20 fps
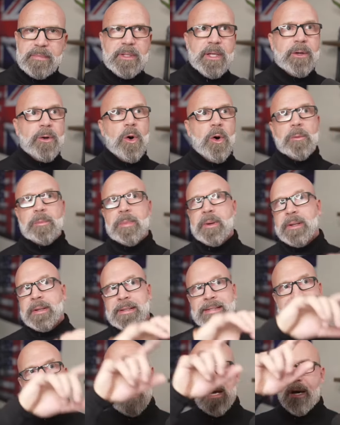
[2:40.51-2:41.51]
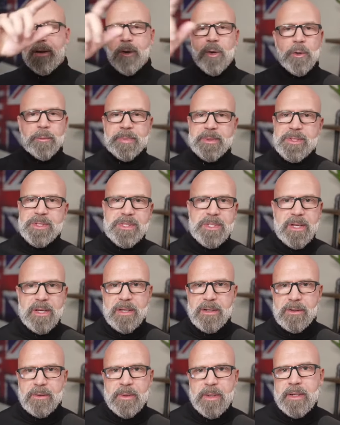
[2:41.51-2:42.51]
an open neon open
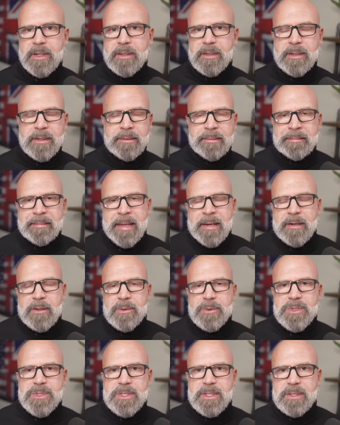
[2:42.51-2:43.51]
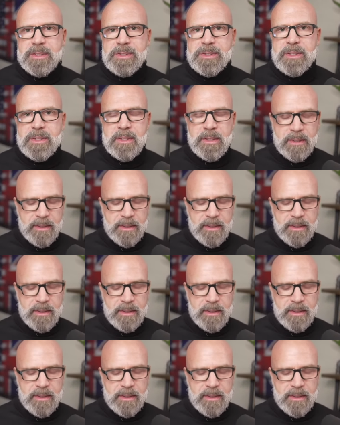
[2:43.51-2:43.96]
sign, or any of that, any of those things.